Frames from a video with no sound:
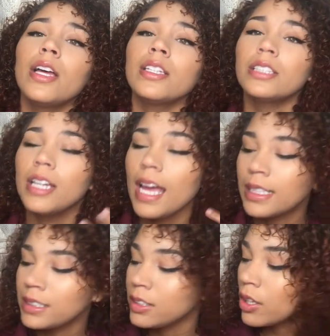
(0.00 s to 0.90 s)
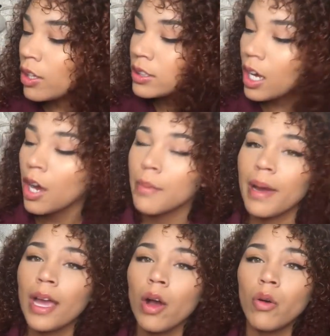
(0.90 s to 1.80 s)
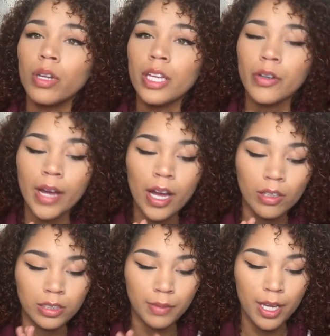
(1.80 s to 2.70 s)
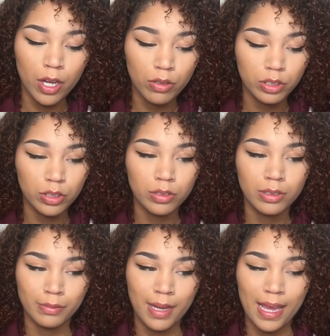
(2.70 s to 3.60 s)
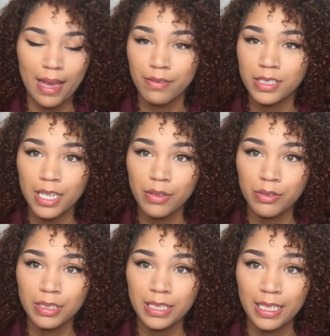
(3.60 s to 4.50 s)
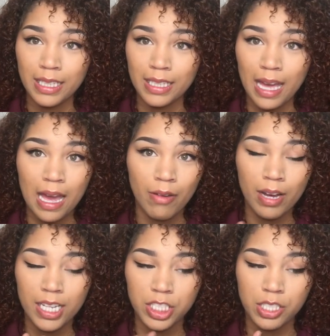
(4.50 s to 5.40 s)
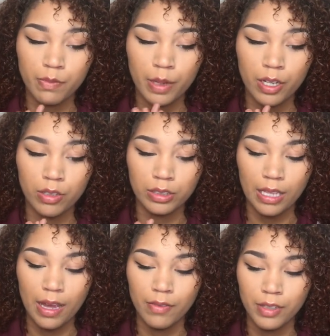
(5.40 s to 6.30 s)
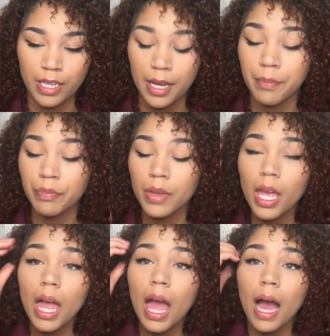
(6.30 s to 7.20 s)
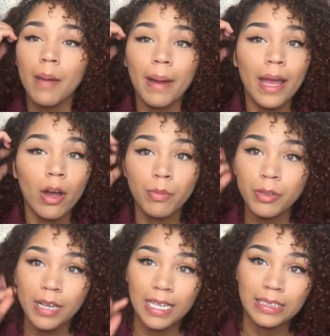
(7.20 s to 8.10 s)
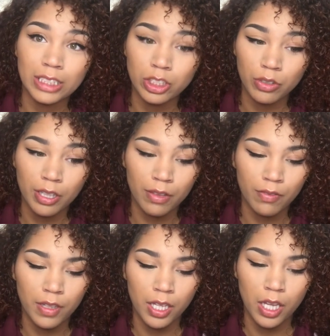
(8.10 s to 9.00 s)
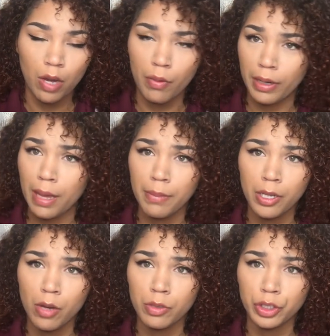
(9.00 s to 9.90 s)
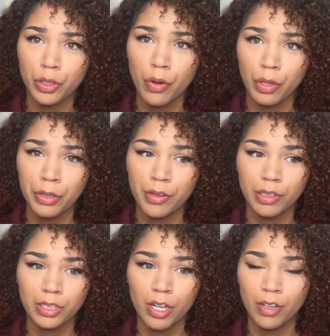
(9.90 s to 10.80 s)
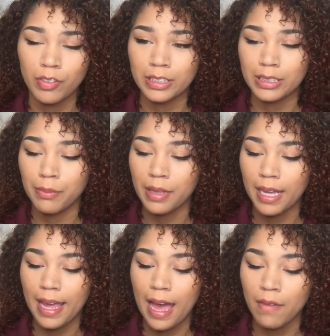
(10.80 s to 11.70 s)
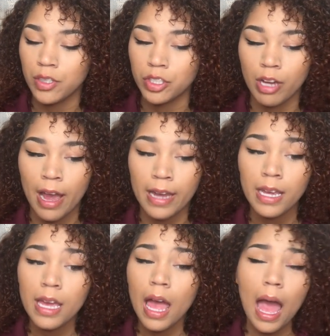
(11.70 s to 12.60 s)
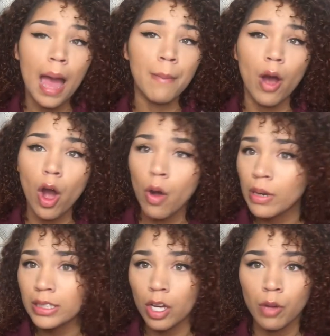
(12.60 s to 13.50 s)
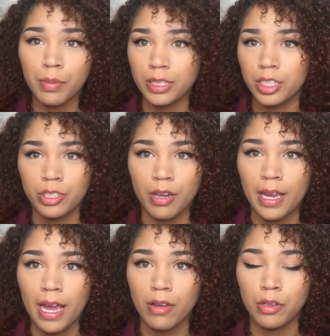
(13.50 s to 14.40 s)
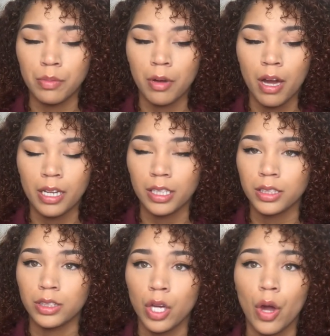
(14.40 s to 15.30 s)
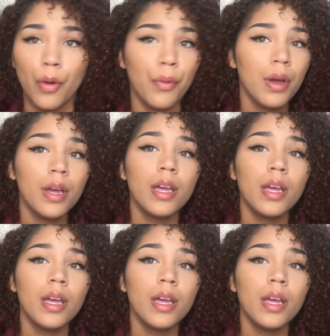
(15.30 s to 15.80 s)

So yes, so those are my holy grails, my go-tos, my everyday routine, how I achieve my curls every day. Um, I hope you guys enjoyed the video and let me know what your holy grails are. If it's something I haven't tried, I'm always open to trying out new products. So